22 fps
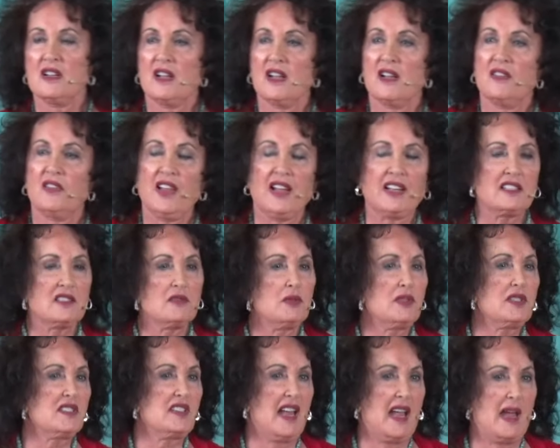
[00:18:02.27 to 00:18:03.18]
And that's
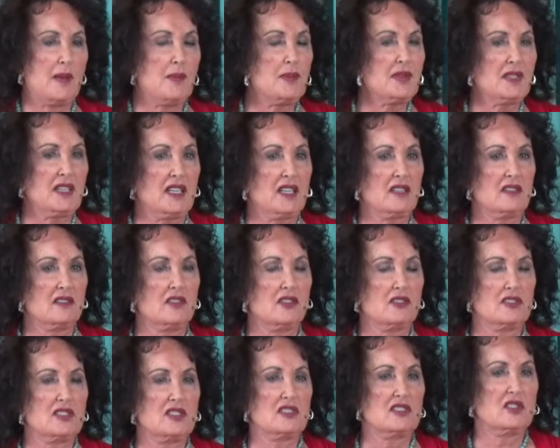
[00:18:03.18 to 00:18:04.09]
what's happening.
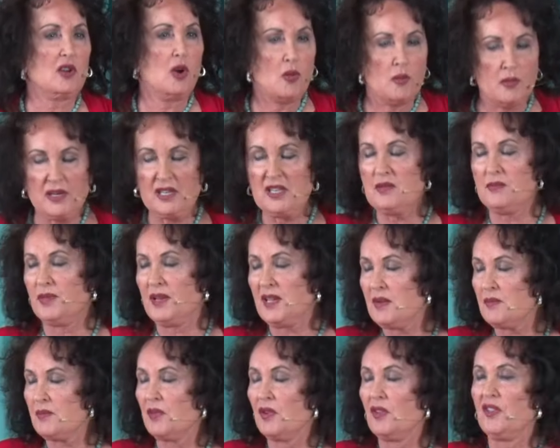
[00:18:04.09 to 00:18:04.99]
There's so many
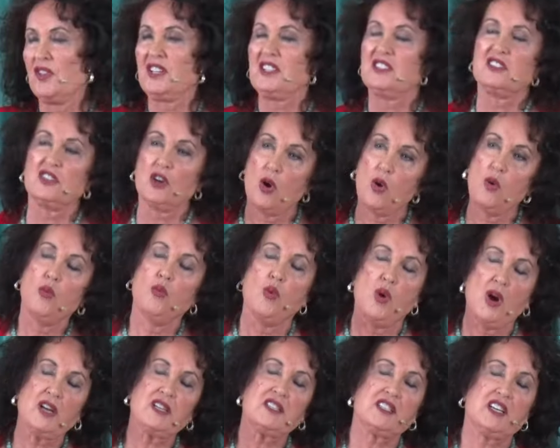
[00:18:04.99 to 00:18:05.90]
people that don't
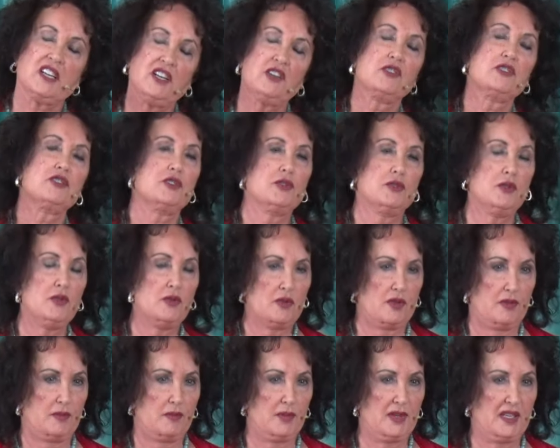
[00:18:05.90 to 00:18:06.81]
want to hear
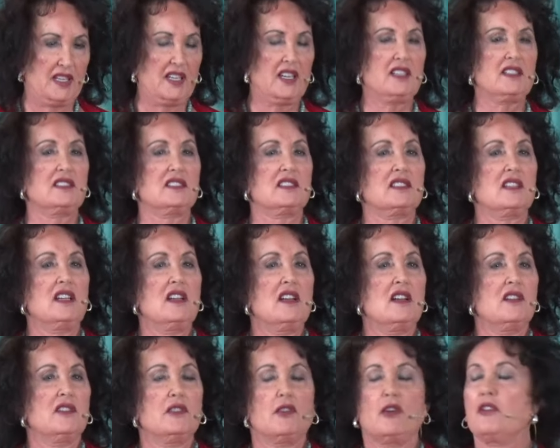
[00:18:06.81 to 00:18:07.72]
truth because
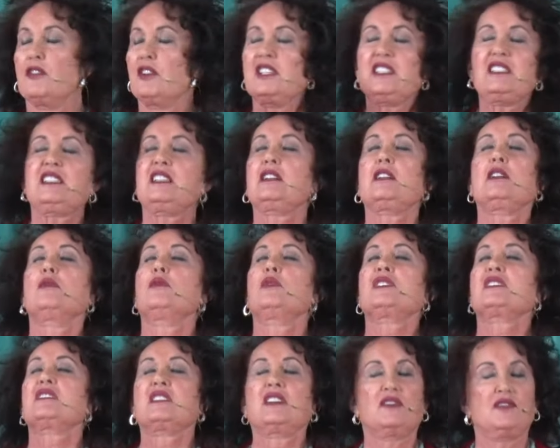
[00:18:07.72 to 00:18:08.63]
they're already dealing
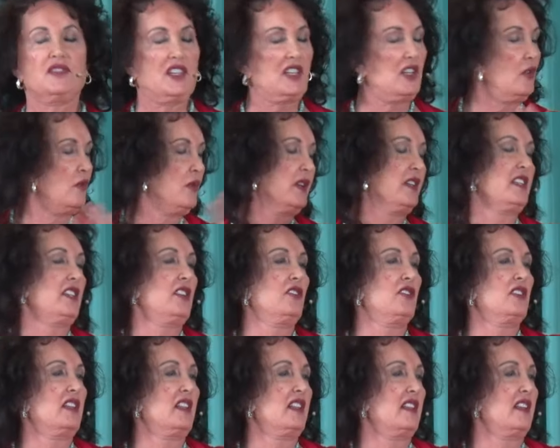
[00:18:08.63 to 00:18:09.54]
with stuff. They don't want to hear
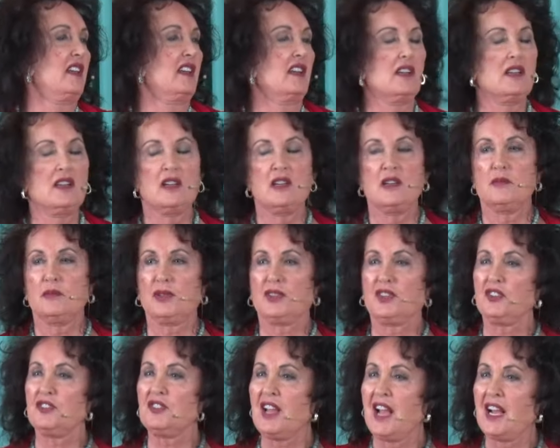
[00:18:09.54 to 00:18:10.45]
anything,
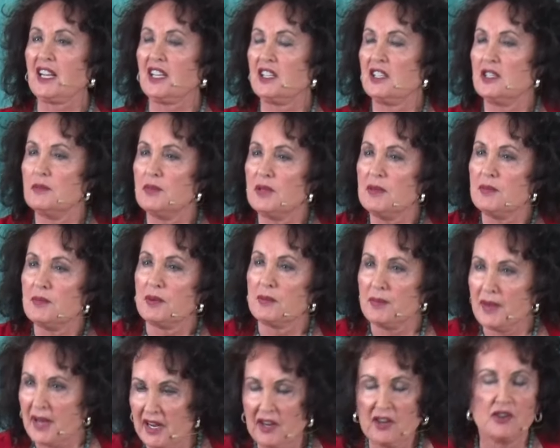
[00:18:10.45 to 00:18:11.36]
but they're not going to be
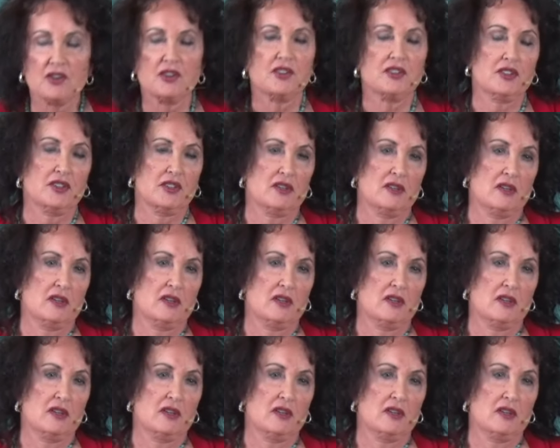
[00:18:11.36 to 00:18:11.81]
prepared.